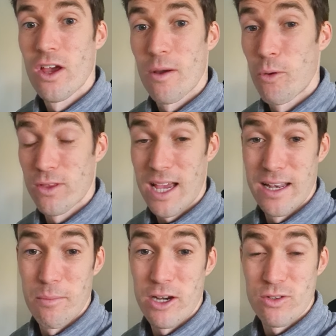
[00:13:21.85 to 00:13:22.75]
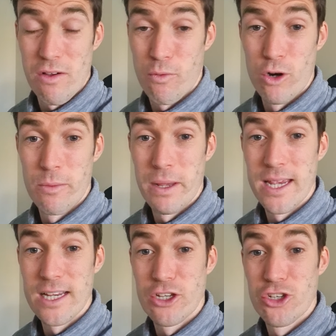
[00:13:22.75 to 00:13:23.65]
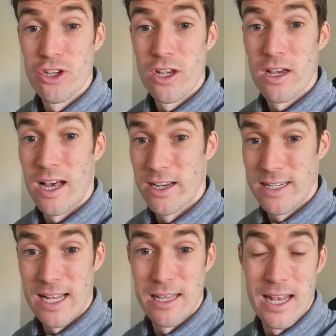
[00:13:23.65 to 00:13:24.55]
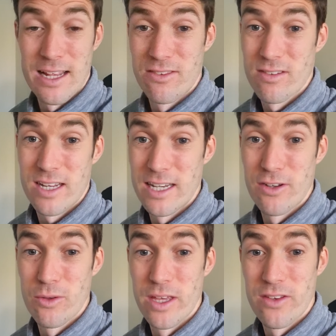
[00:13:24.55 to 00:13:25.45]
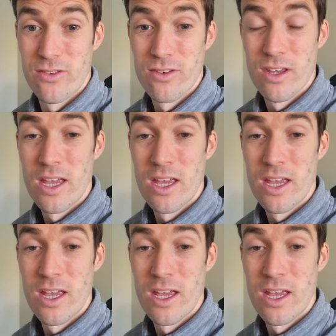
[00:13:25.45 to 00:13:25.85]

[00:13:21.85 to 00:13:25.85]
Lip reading: I put that in a Microsoft Word page, and I tell the lads, can you do this?